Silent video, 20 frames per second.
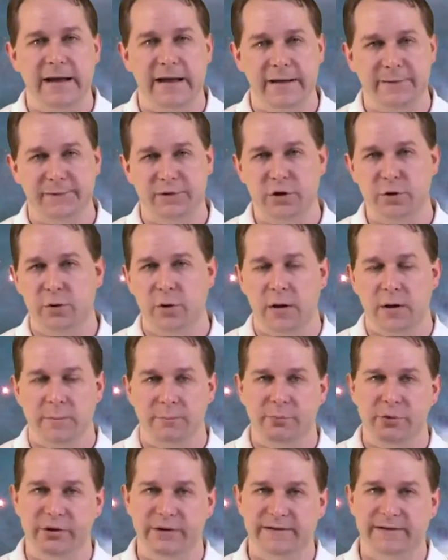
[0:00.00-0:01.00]
If you
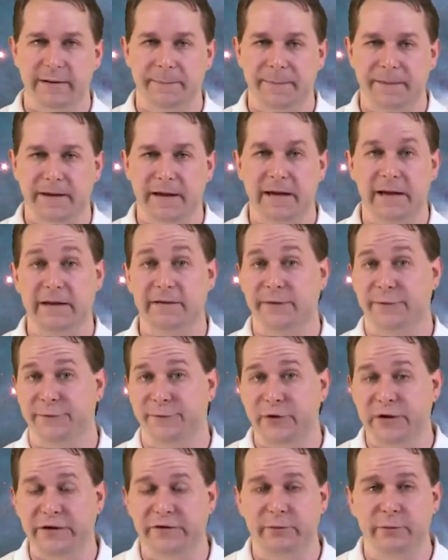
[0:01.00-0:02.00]
put something in the
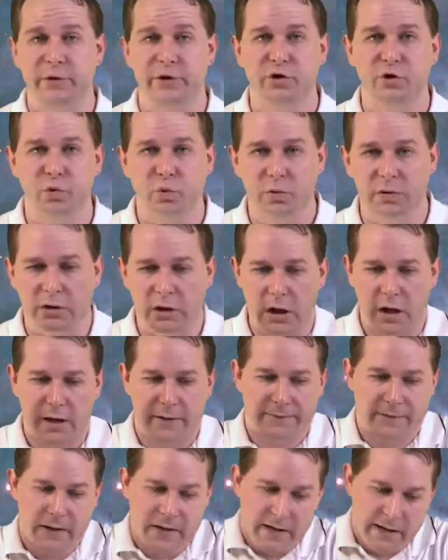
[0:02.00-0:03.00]
freezer and cool it
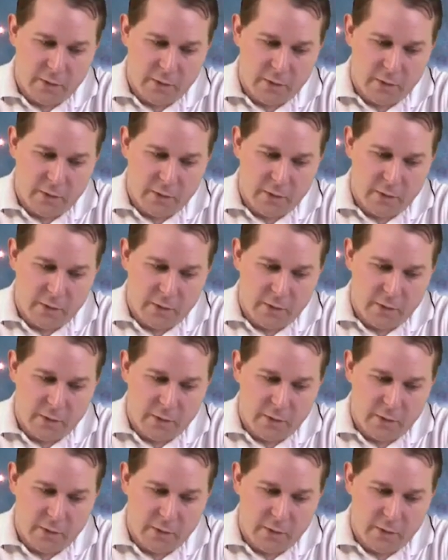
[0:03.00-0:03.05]
off,